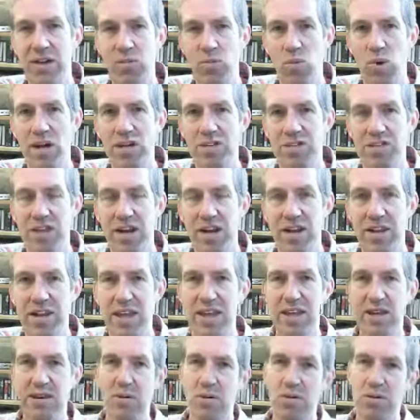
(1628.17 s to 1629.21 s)
on one side of
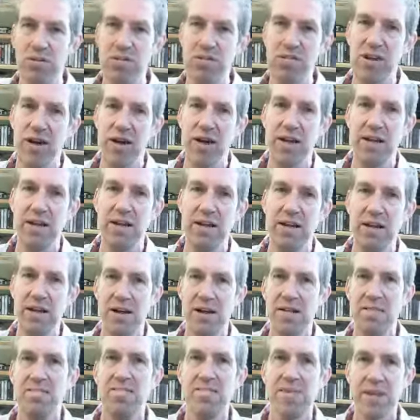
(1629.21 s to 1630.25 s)
the equals sign,
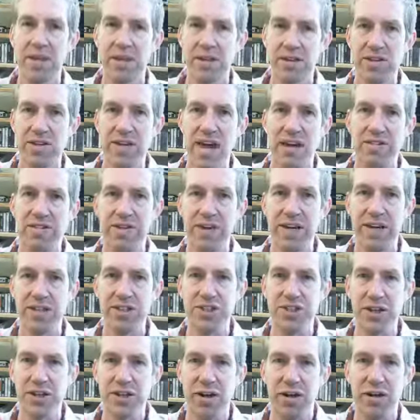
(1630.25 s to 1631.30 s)

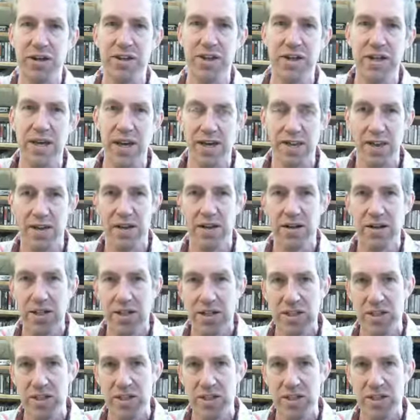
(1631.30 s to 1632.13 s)
definition on the other.